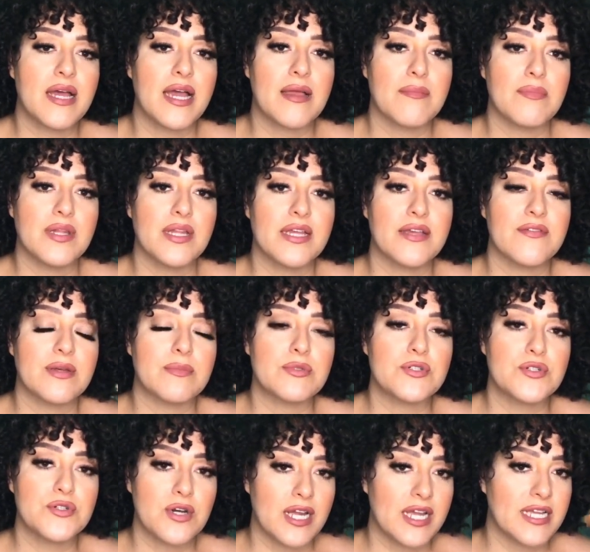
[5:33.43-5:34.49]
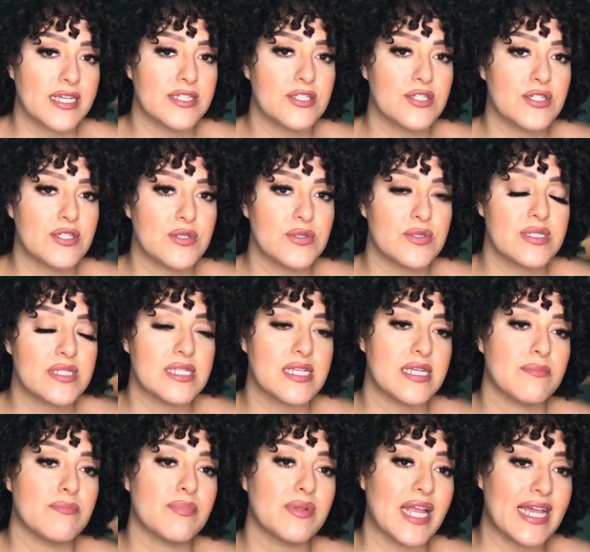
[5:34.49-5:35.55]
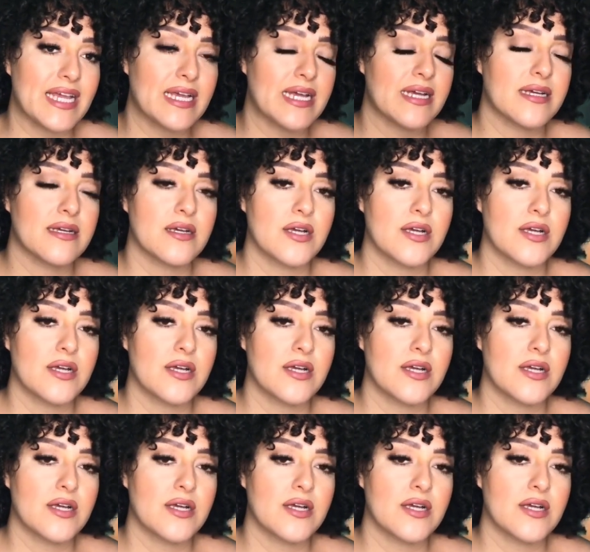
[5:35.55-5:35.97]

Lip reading: believe I'm trying to use the blank